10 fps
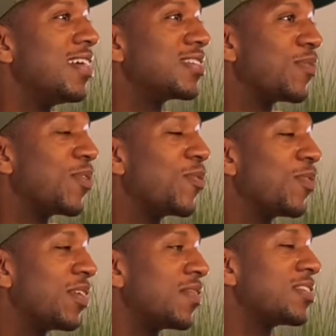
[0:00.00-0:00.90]
So when you
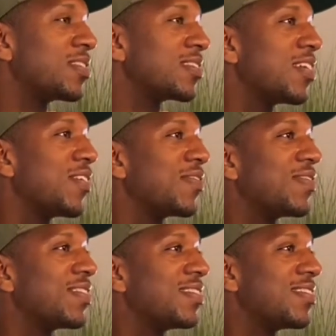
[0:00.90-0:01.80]
reinvent yourself,
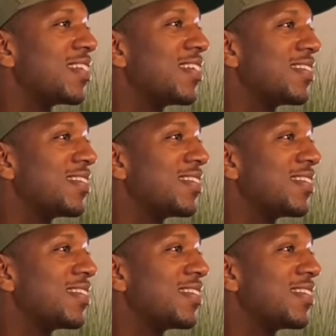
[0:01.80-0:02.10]
you know.